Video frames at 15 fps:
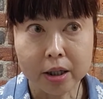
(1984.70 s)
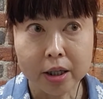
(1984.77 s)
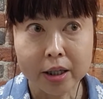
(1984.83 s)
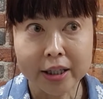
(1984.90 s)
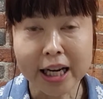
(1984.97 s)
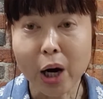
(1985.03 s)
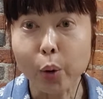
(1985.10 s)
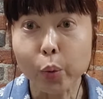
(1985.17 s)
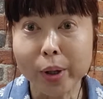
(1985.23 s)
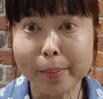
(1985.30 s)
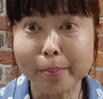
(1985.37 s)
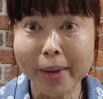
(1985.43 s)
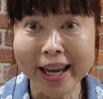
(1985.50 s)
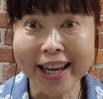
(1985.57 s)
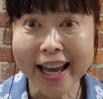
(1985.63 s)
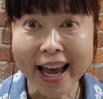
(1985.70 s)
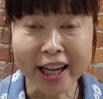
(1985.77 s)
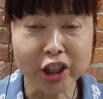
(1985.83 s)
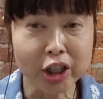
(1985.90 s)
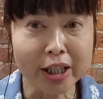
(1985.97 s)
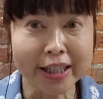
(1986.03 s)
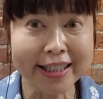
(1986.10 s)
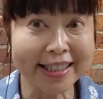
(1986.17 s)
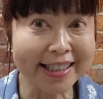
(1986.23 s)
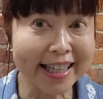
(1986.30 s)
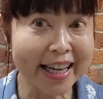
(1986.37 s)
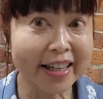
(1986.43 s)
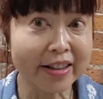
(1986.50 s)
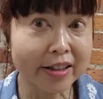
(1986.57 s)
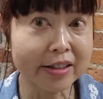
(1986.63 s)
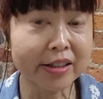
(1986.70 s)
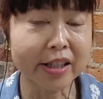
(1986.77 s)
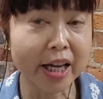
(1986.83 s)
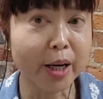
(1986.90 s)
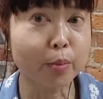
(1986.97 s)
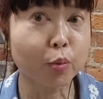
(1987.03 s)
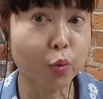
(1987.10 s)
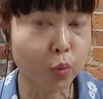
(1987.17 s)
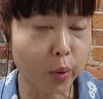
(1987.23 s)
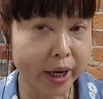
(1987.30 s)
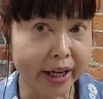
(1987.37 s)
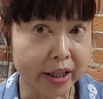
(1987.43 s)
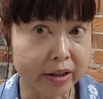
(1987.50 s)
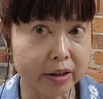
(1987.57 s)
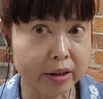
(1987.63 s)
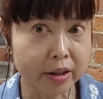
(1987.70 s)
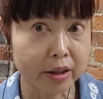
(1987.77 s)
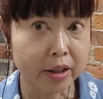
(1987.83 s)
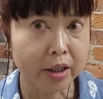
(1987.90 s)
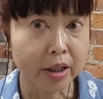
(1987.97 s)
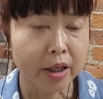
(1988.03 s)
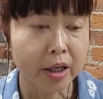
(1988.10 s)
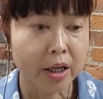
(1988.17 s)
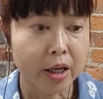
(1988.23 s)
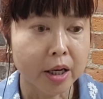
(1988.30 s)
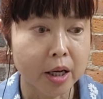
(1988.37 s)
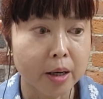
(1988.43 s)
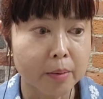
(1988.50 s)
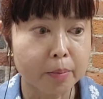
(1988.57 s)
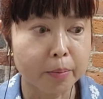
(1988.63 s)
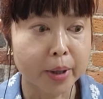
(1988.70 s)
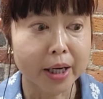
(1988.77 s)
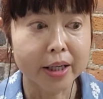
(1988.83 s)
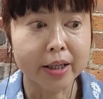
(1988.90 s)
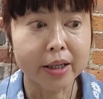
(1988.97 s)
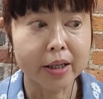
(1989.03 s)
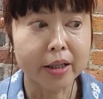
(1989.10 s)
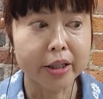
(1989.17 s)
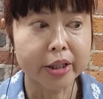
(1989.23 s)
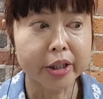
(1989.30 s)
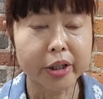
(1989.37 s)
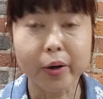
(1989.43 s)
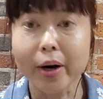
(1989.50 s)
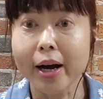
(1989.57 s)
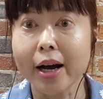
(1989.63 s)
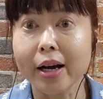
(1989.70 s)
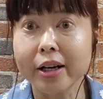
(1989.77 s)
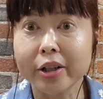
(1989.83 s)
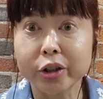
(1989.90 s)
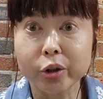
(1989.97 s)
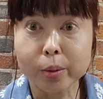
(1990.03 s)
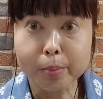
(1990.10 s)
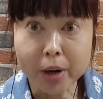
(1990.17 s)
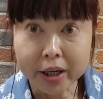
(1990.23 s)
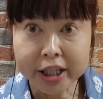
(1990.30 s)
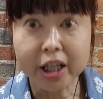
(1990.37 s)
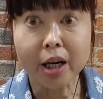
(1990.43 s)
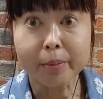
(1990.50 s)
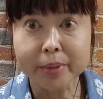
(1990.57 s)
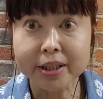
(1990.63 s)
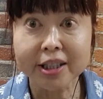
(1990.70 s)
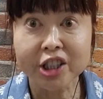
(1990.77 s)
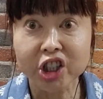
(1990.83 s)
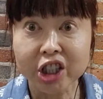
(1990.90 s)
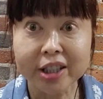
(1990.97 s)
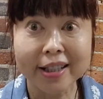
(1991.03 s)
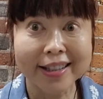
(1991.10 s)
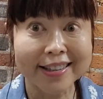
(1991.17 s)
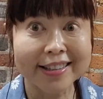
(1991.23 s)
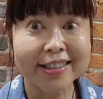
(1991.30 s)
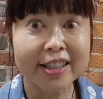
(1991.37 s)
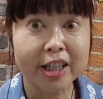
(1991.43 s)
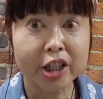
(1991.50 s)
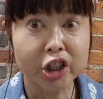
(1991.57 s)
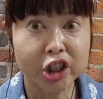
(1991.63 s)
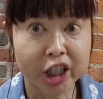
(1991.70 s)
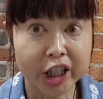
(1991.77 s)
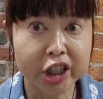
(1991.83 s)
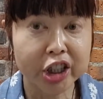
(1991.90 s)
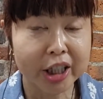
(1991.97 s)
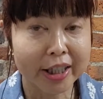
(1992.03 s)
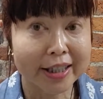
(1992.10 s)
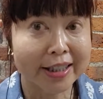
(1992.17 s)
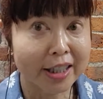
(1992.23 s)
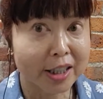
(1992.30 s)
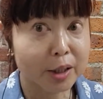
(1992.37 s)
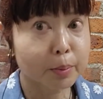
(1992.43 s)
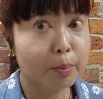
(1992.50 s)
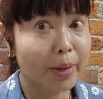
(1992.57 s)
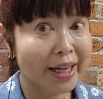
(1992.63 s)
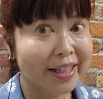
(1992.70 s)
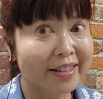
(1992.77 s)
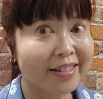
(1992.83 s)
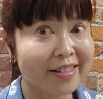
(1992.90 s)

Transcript: Now, we may actually stay the same weight, but your body composition is changing despite